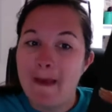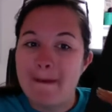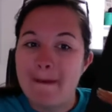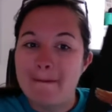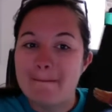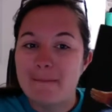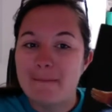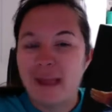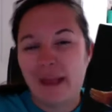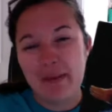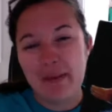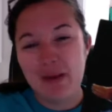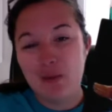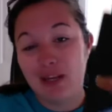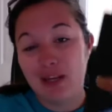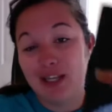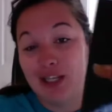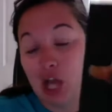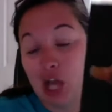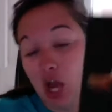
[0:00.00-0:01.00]
maybe
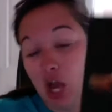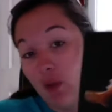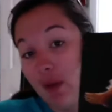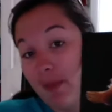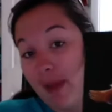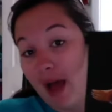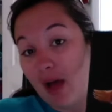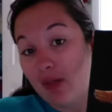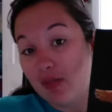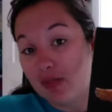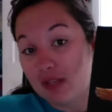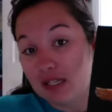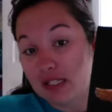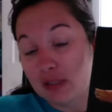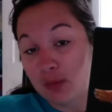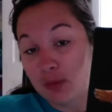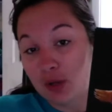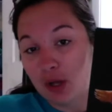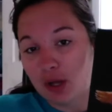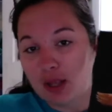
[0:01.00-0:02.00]
we know about this
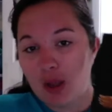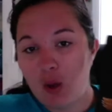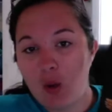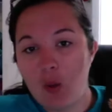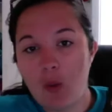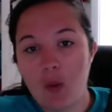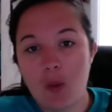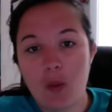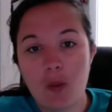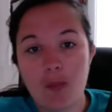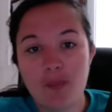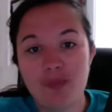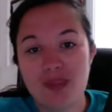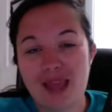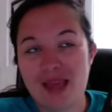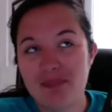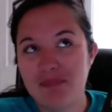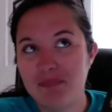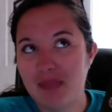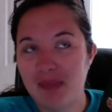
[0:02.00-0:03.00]
book
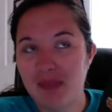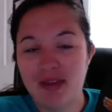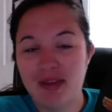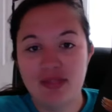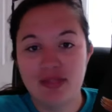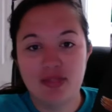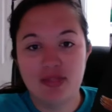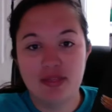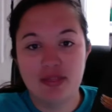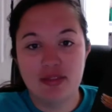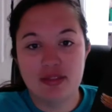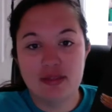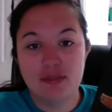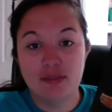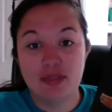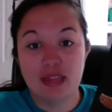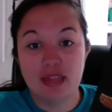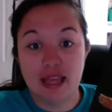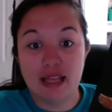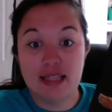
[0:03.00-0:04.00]
and maybe some
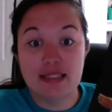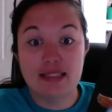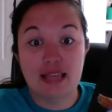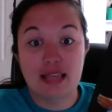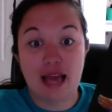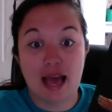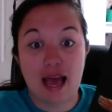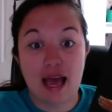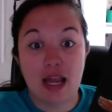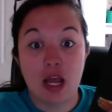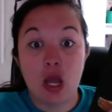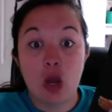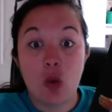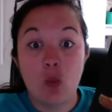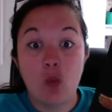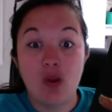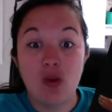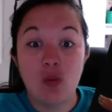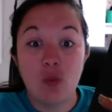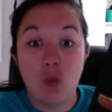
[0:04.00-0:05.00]
things that
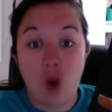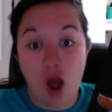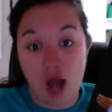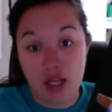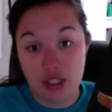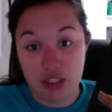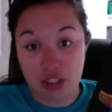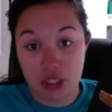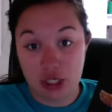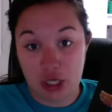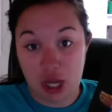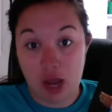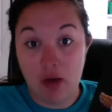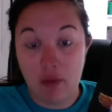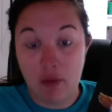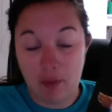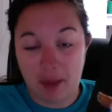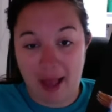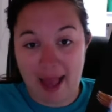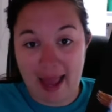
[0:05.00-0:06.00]
we want to know,
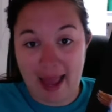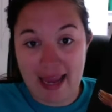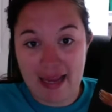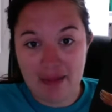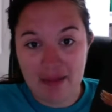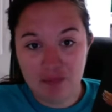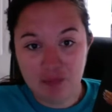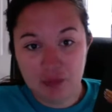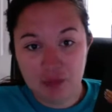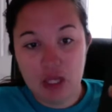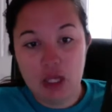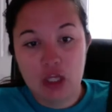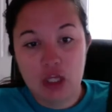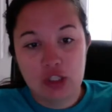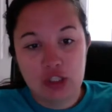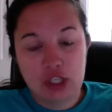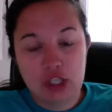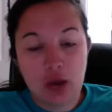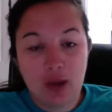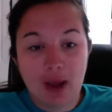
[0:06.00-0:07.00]
okay?
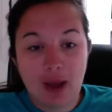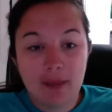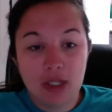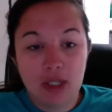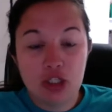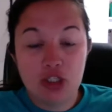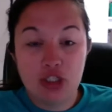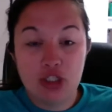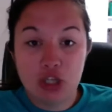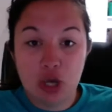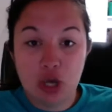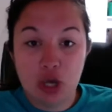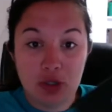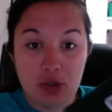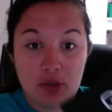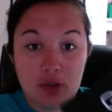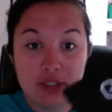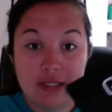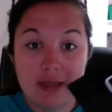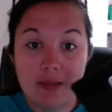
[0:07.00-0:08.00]
So I'm going to show
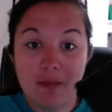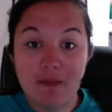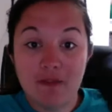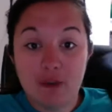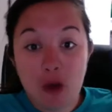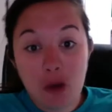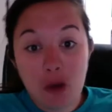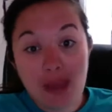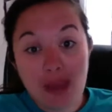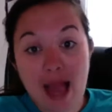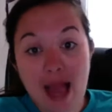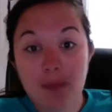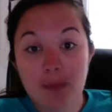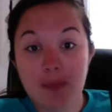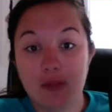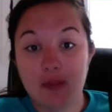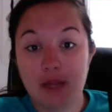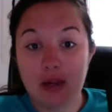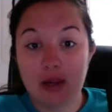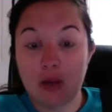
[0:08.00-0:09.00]
you some
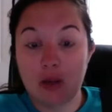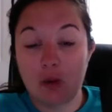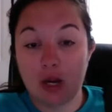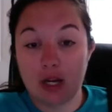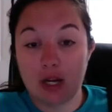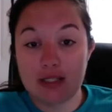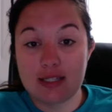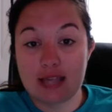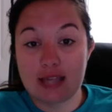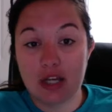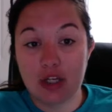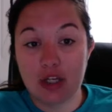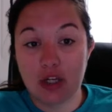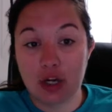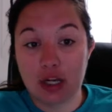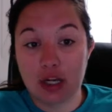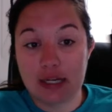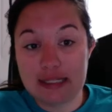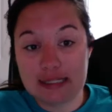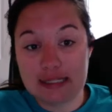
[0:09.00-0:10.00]
vocabulary words that you're
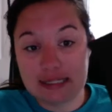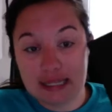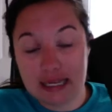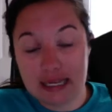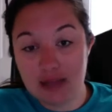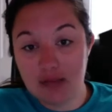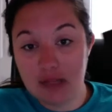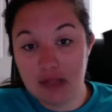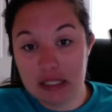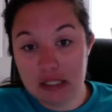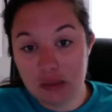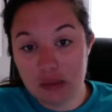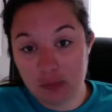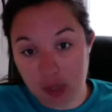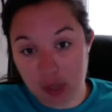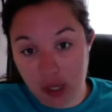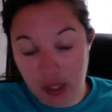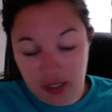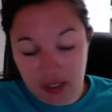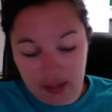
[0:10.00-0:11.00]
going to see in this book.